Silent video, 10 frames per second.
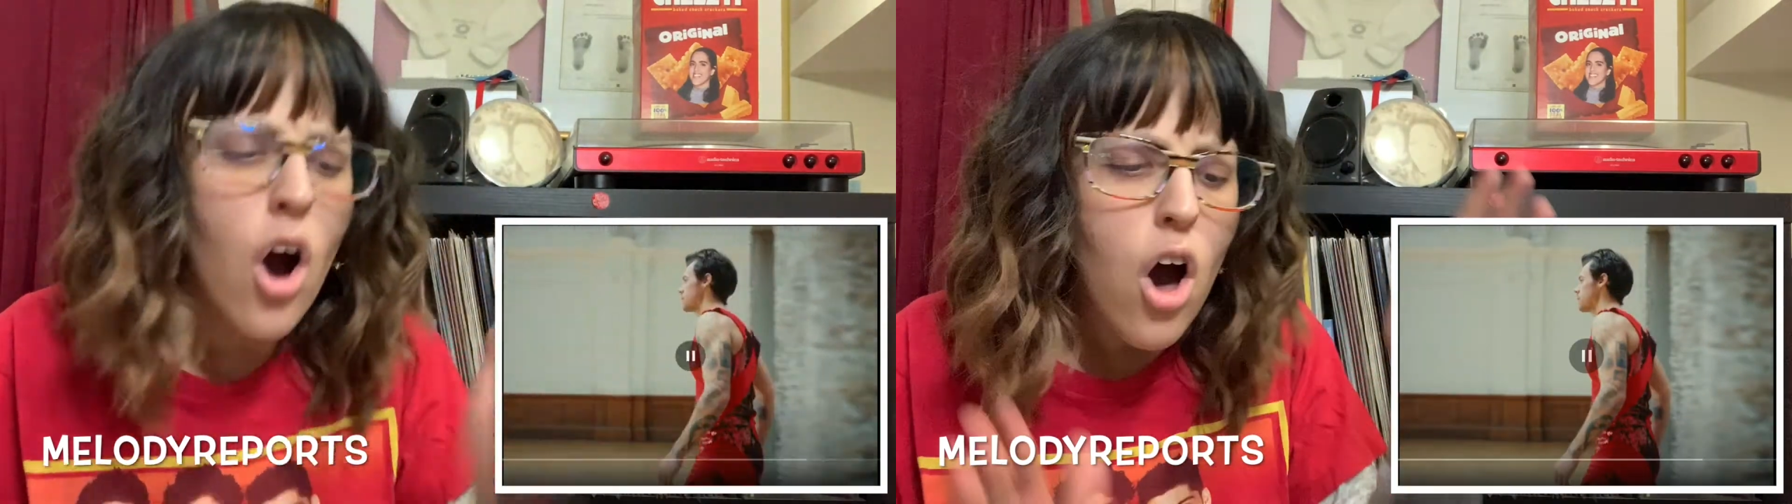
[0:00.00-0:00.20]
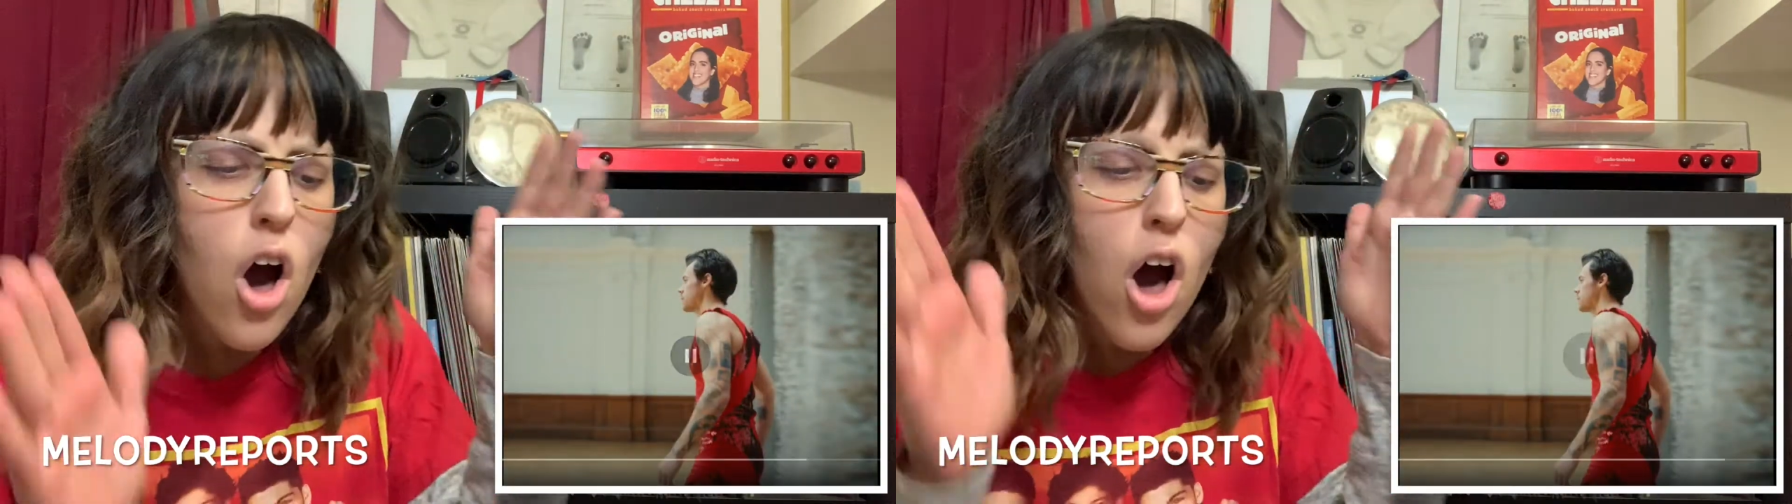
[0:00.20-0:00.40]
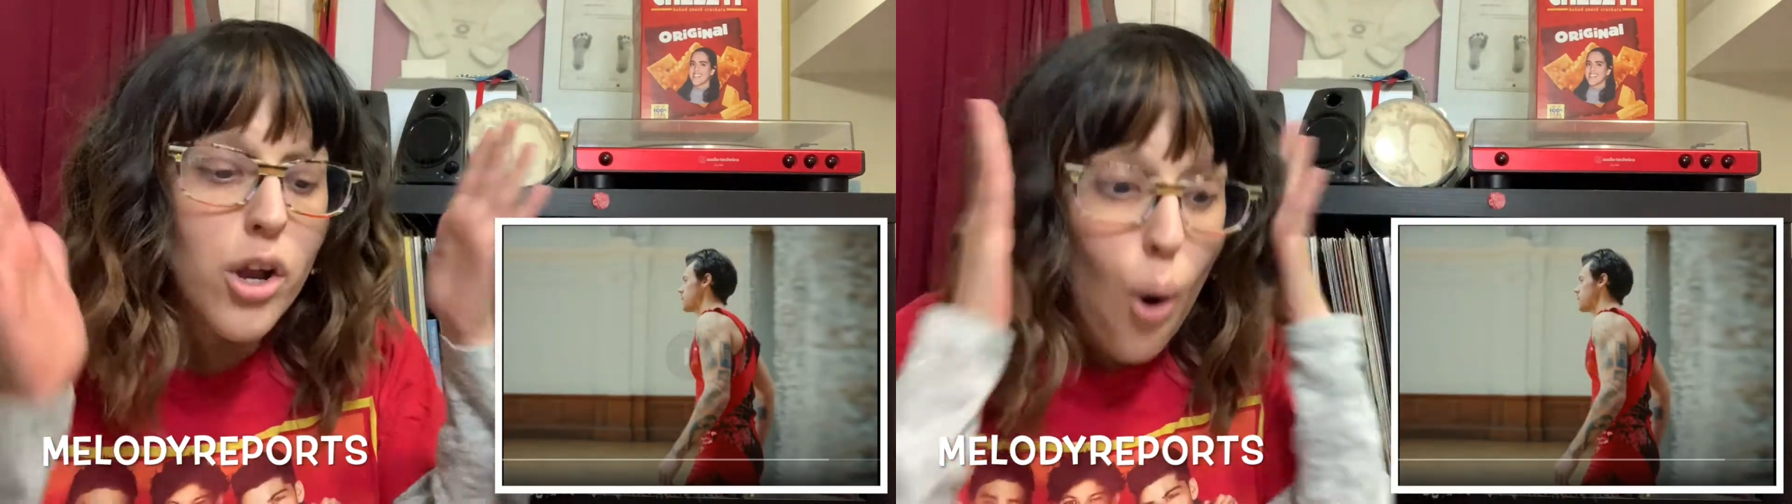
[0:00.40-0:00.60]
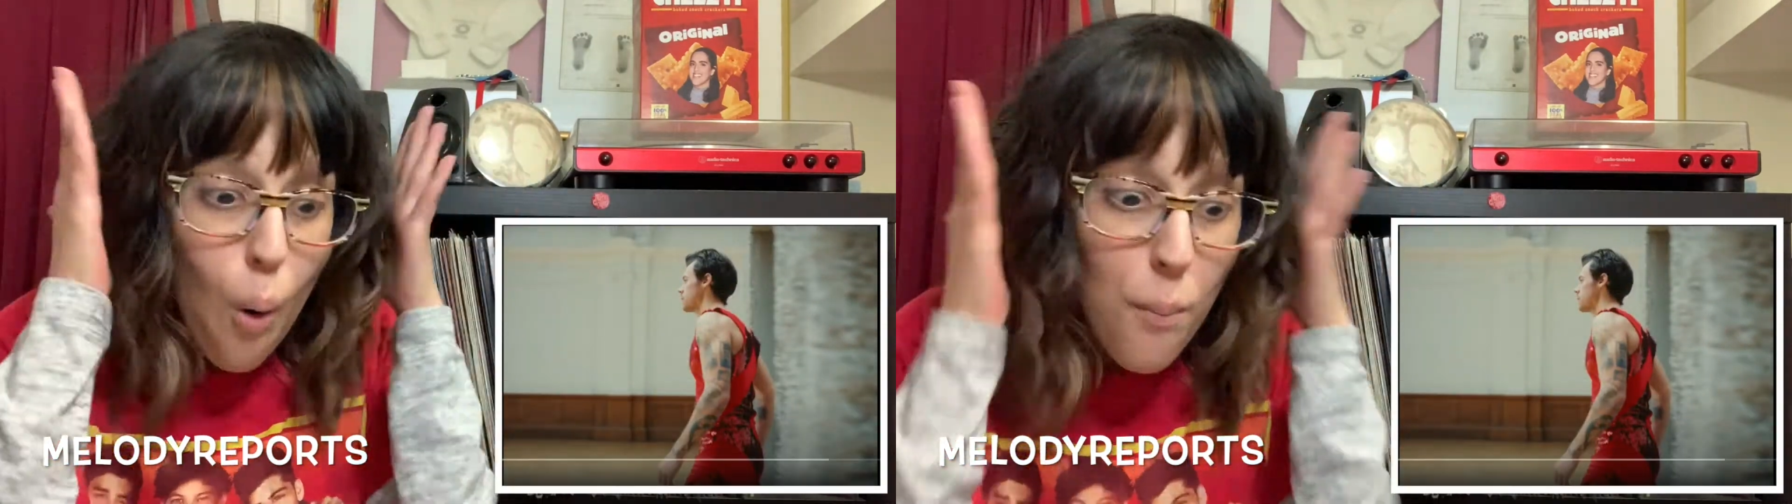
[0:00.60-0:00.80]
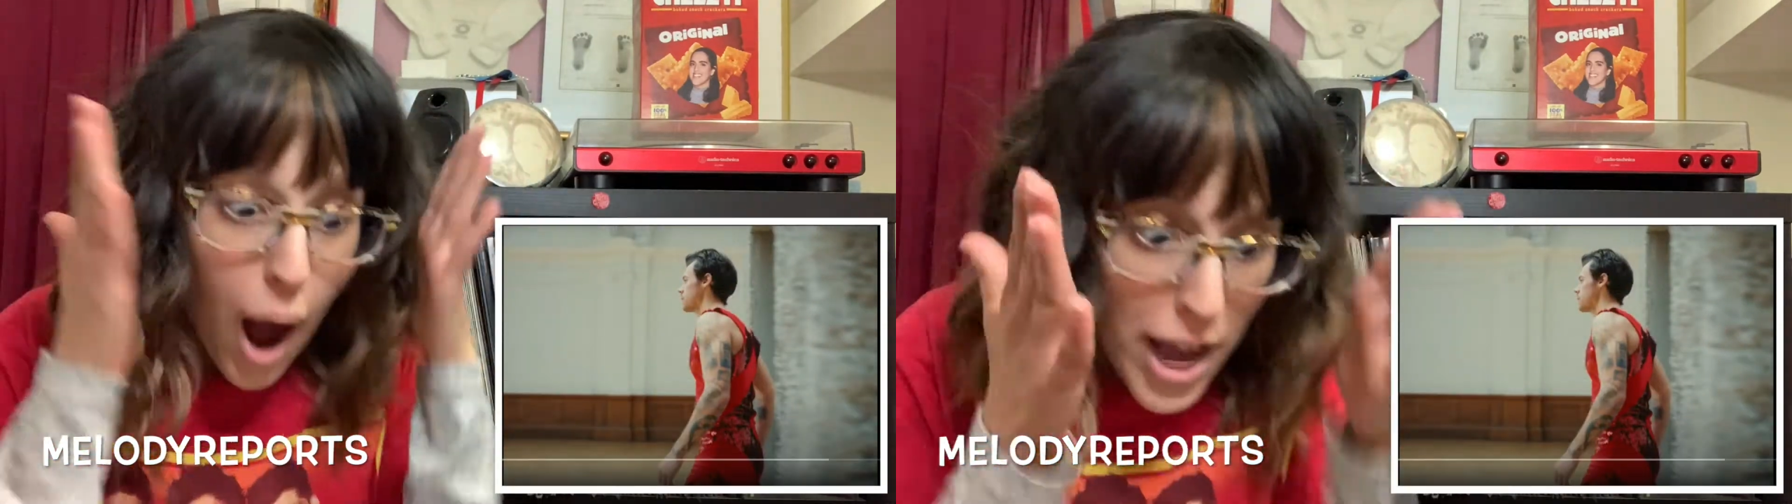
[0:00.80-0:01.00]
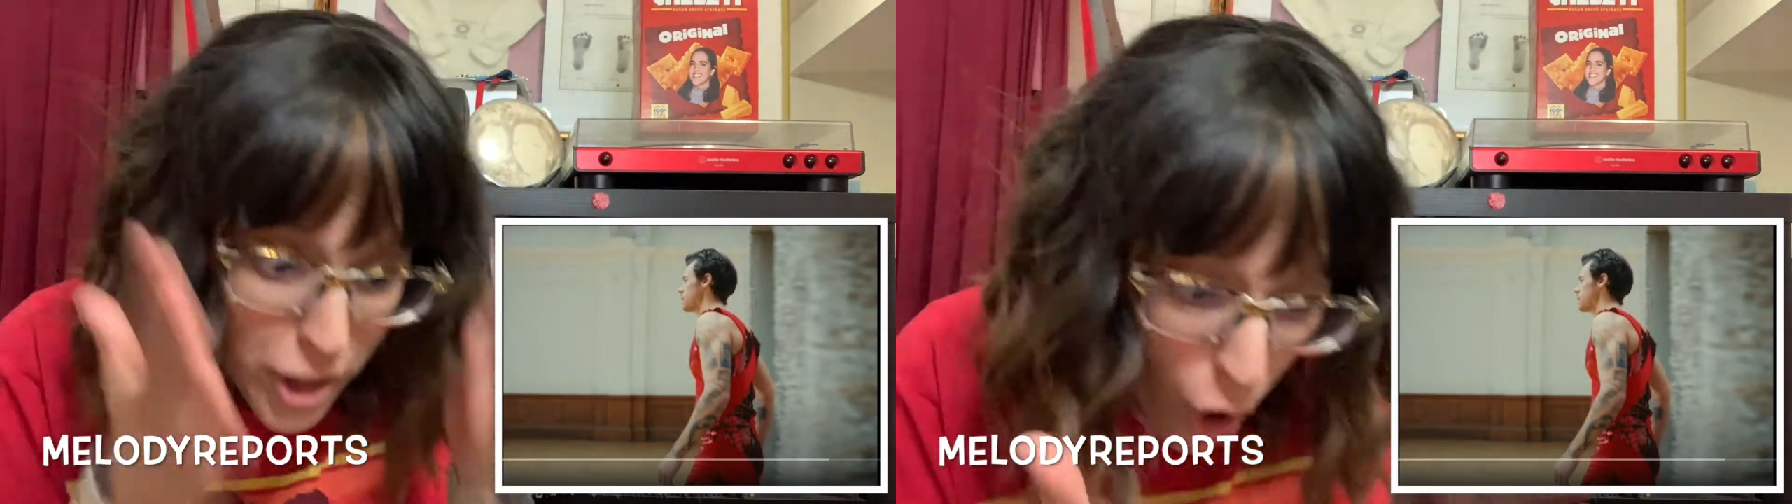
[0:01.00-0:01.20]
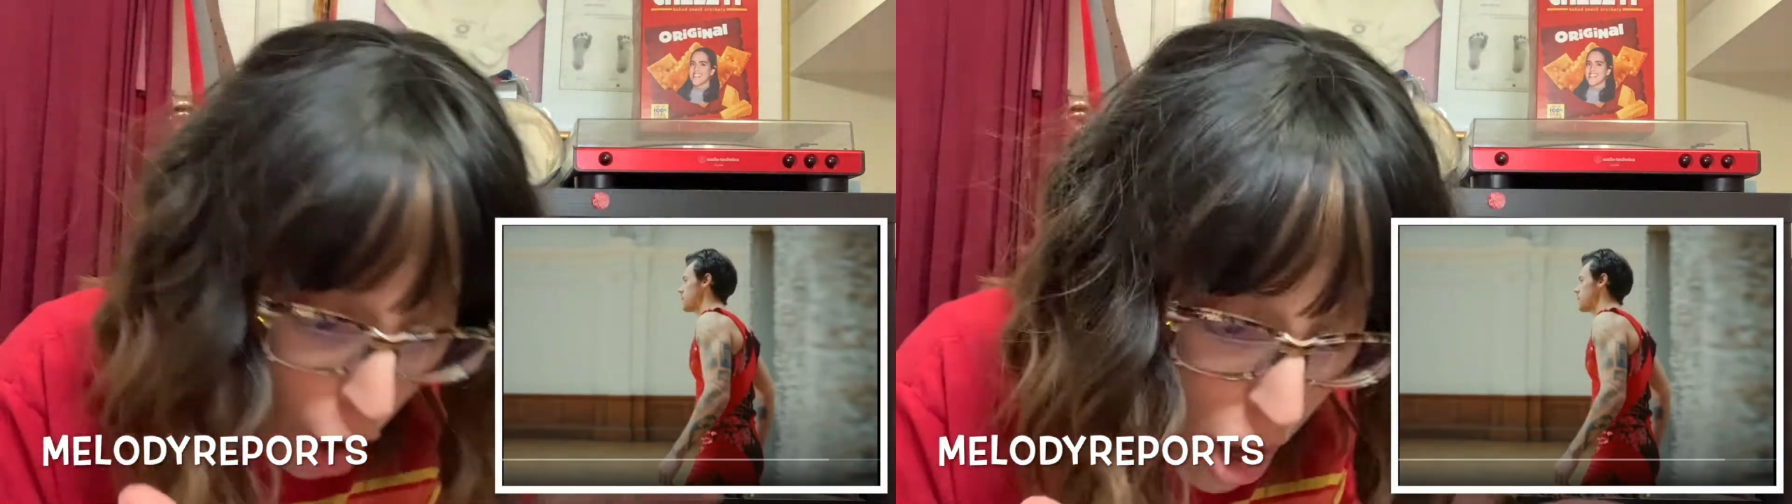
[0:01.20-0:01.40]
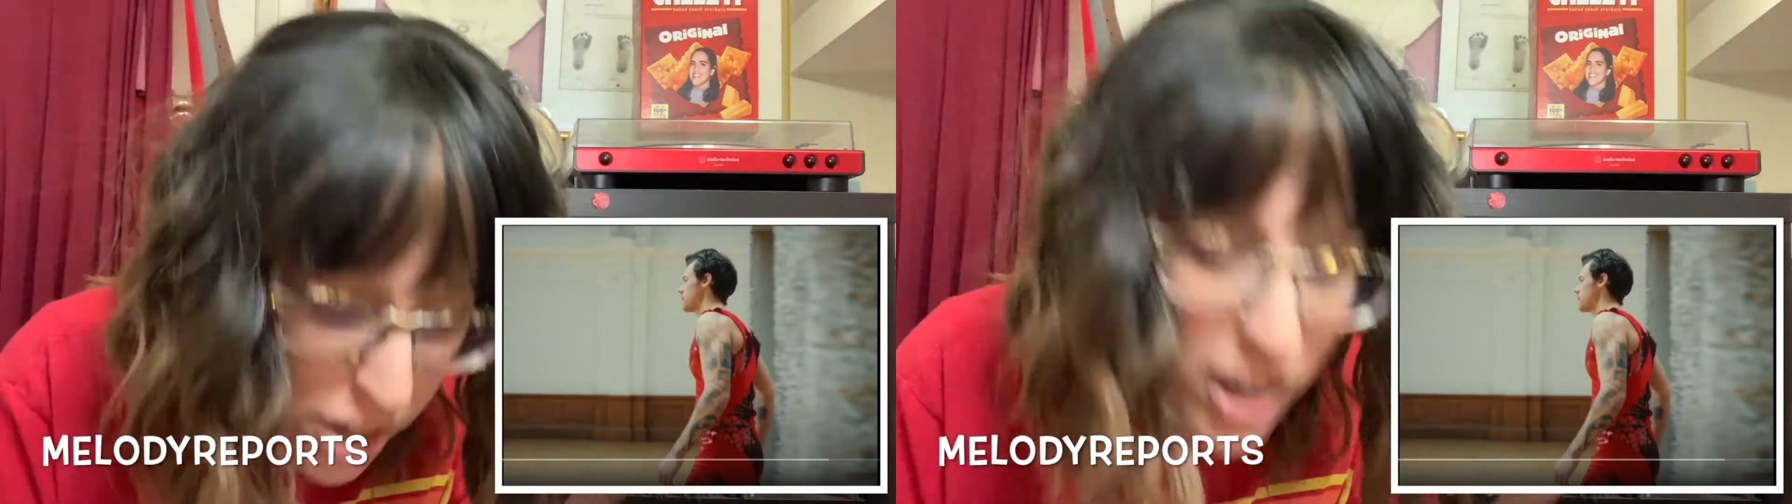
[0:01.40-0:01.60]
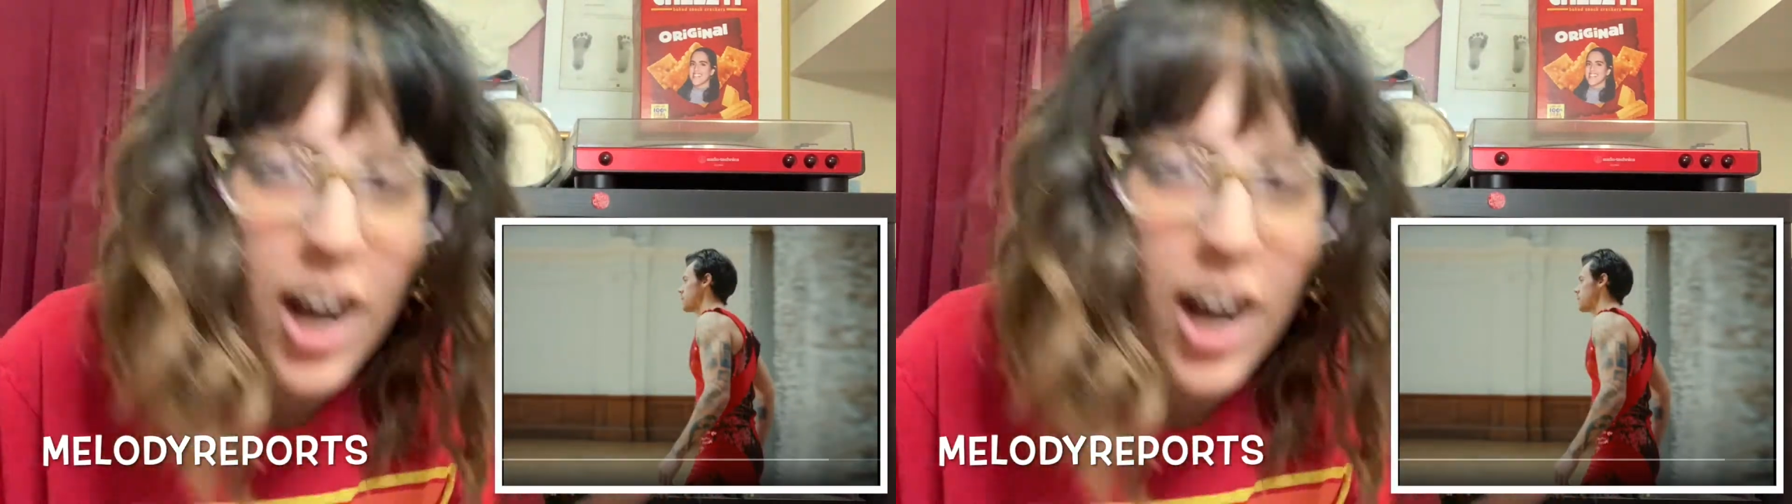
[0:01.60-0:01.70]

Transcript: oh my god.